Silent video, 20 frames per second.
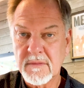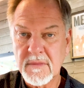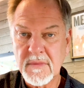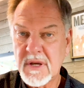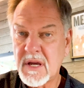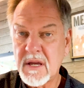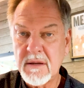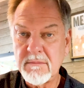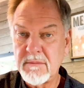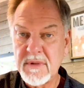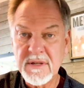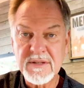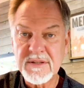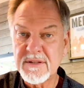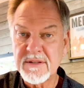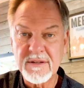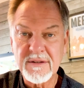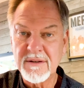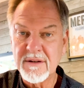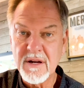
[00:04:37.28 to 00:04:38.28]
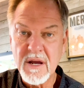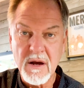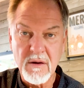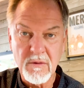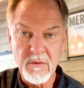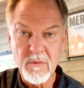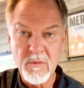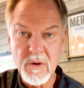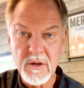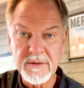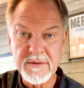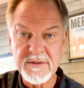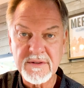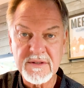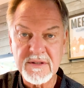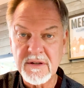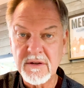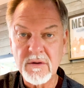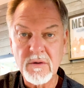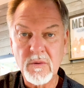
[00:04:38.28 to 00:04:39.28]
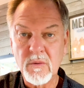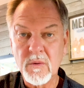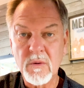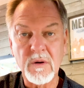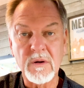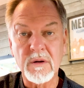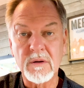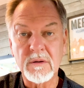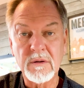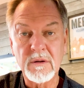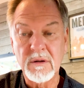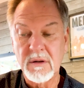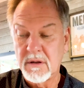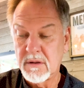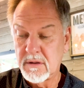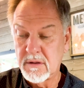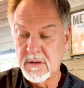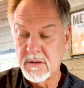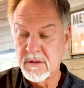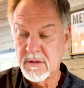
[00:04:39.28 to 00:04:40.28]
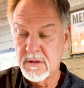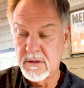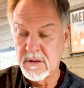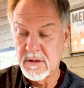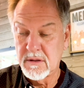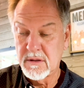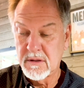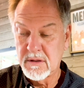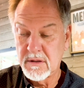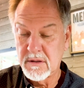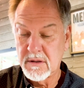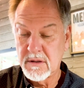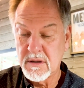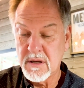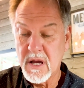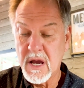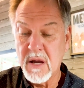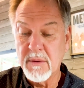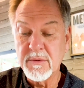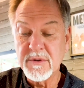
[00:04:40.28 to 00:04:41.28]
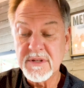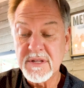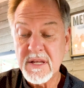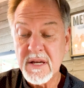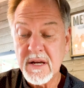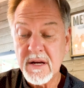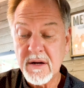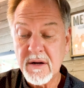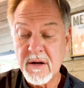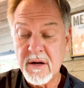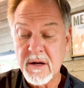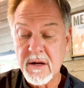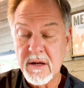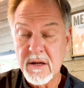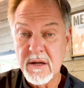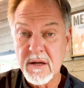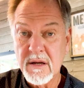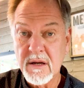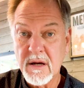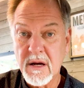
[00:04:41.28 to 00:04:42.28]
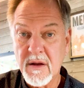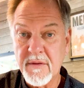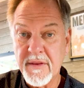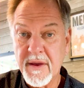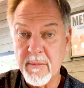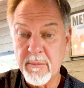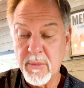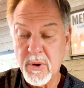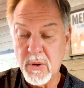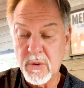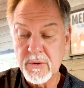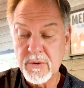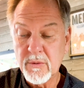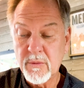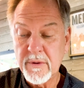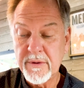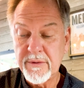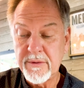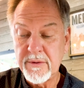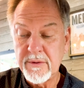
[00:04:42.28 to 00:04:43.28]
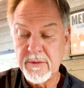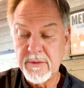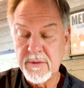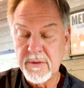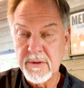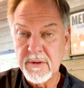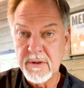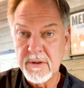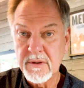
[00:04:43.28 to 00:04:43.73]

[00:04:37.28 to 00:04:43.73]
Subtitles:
I missed not one single word. I was there on that boulder with you,